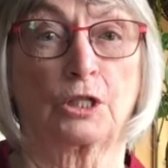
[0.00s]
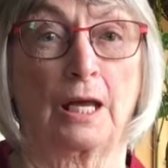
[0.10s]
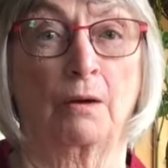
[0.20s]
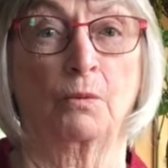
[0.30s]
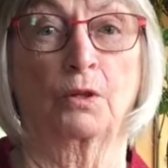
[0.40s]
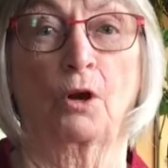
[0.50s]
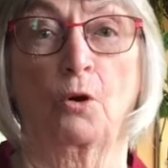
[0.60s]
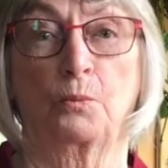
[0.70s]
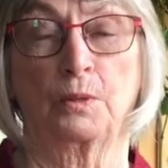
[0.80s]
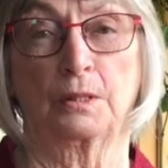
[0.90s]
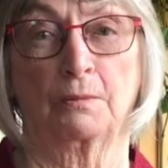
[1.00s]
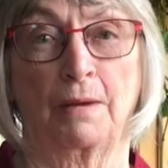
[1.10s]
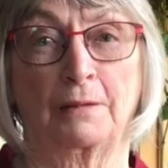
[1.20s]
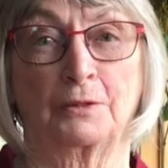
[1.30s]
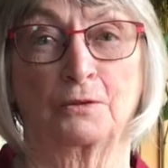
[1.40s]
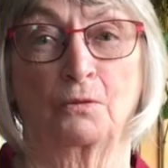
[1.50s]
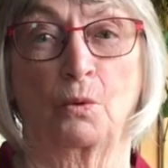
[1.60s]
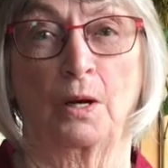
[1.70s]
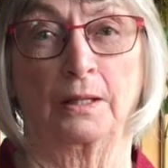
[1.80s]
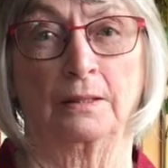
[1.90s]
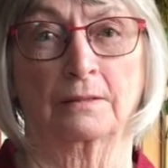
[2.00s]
down with copious amounts of wine.